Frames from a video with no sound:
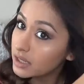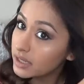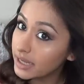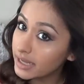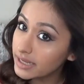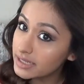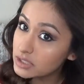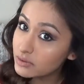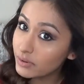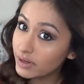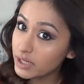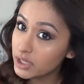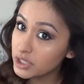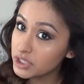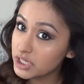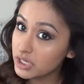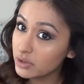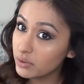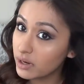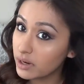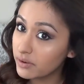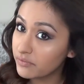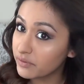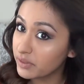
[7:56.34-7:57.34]
Okay, so I
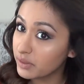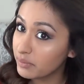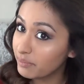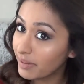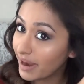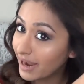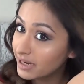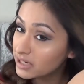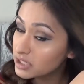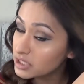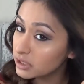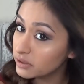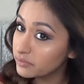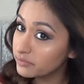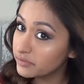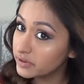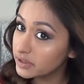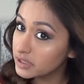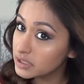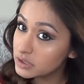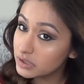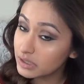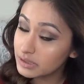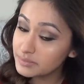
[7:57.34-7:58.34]
usually wear it from the back to the
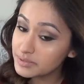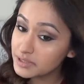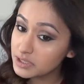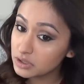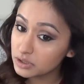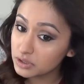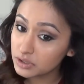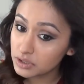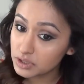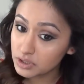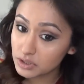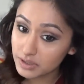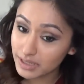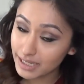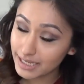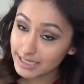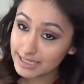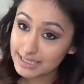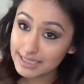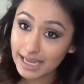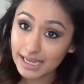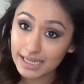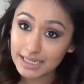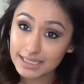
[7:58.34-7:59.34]
front, so I'm still going to do the
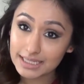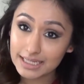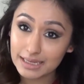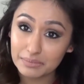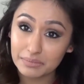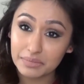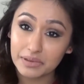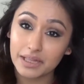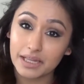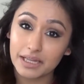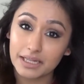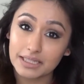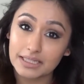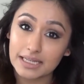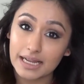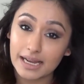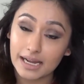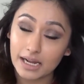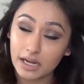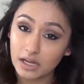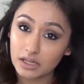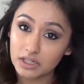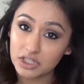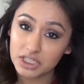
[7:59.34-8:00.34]
exact same thing,
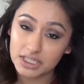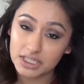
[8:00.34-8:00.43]
take large